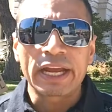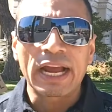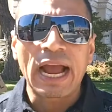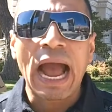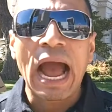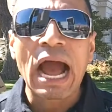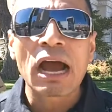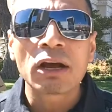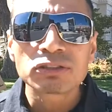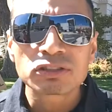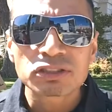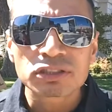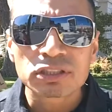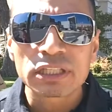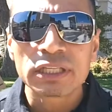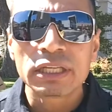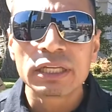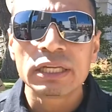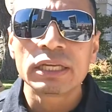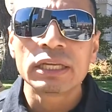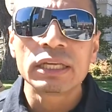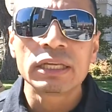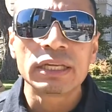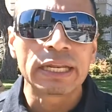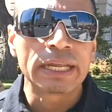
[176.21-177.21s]

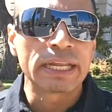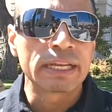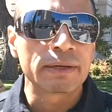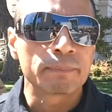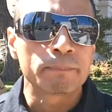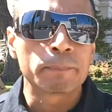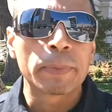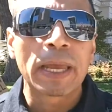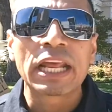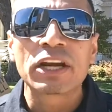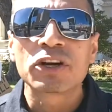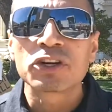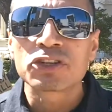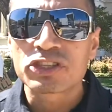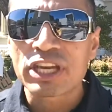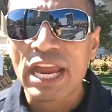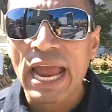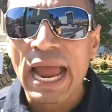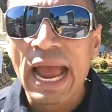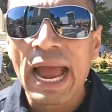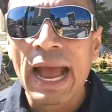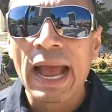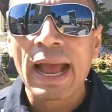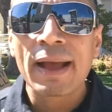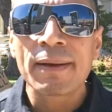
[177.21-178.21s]
housing and better
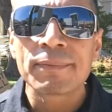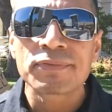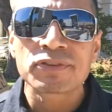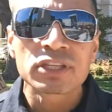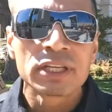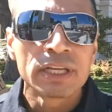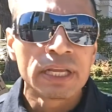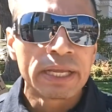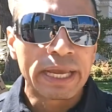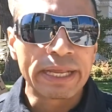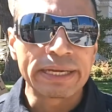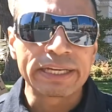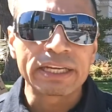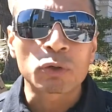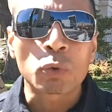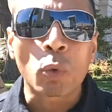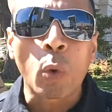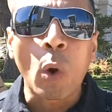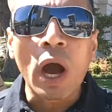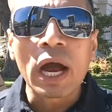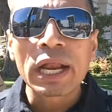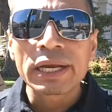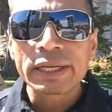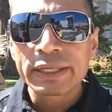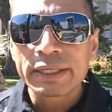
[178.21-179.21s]
jobs and
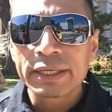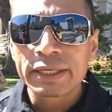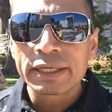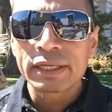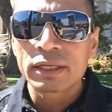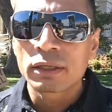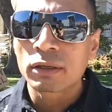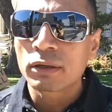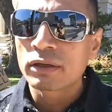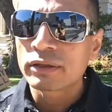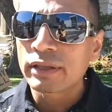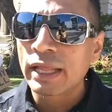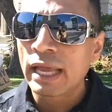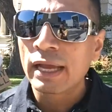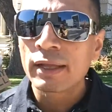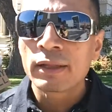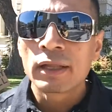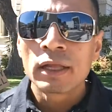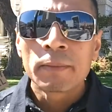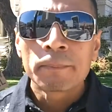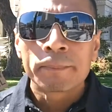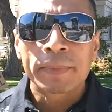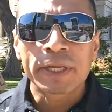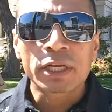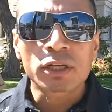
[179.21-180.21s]
equality and all that,
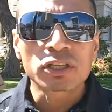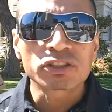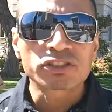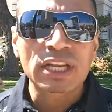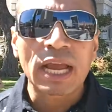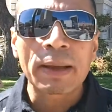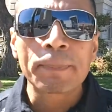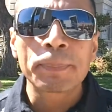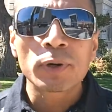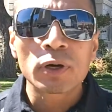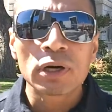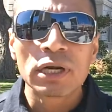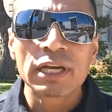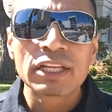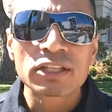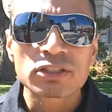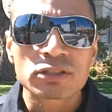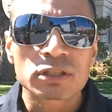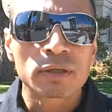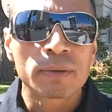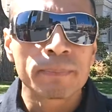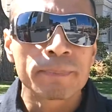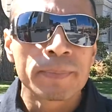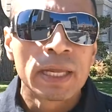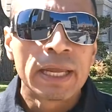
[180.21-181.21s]
because
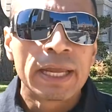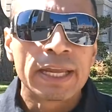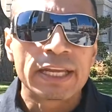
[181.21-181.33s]
capitalism